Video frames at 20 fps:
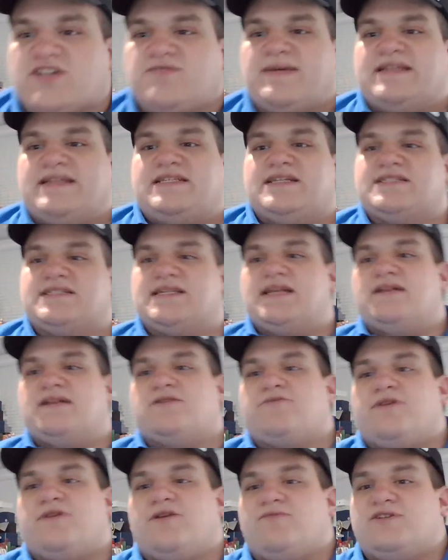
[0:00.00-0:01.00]
extra base hits
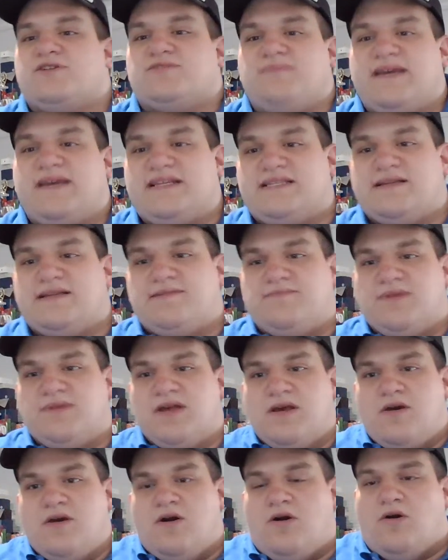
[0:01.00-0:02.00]
in career, which makes
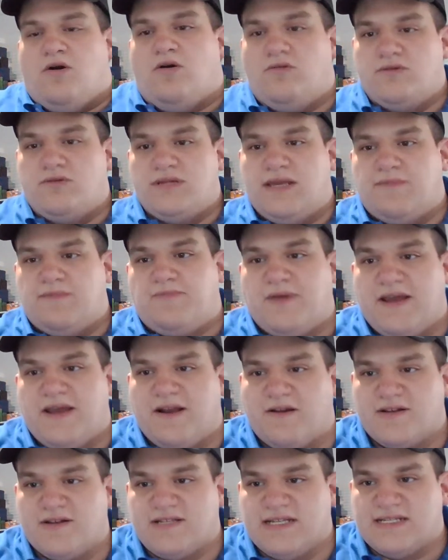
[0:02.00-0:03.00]
him only
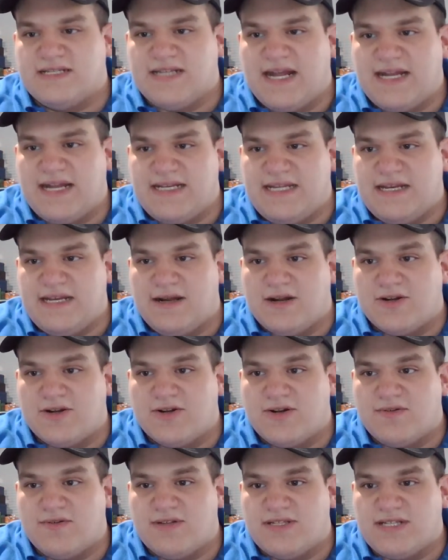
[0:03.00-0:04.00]
player since
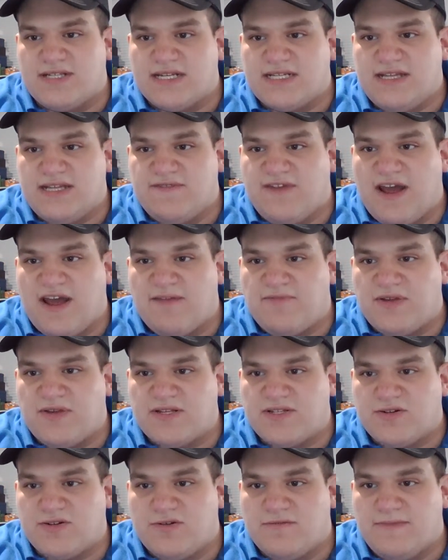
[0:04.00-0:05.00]
1900 with 65
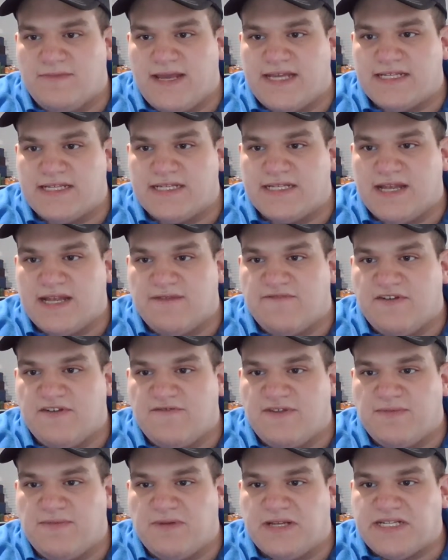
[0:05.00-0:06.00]
plus stolen bases and
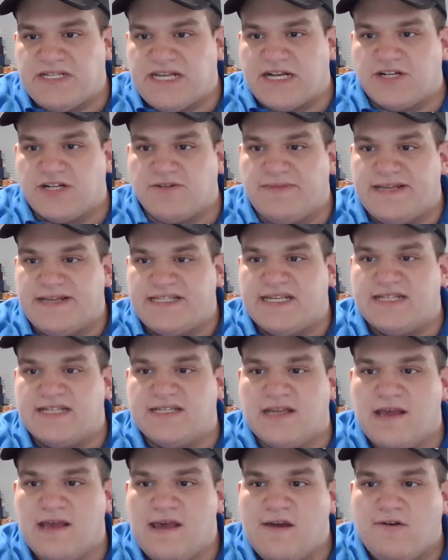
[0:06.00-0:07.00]
50 plus extra base
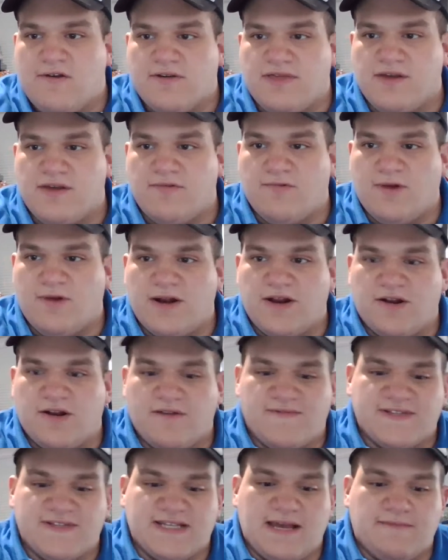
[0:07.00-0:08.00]
hits within 1
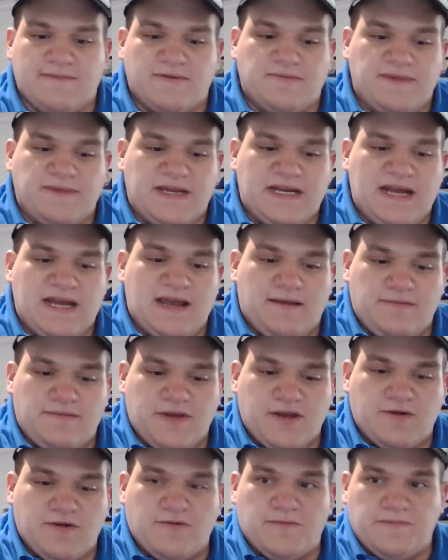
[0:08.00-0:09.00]
year of his MLB
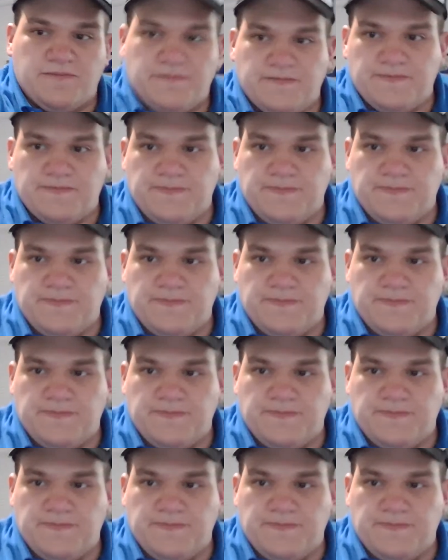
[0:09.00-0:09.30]
debut.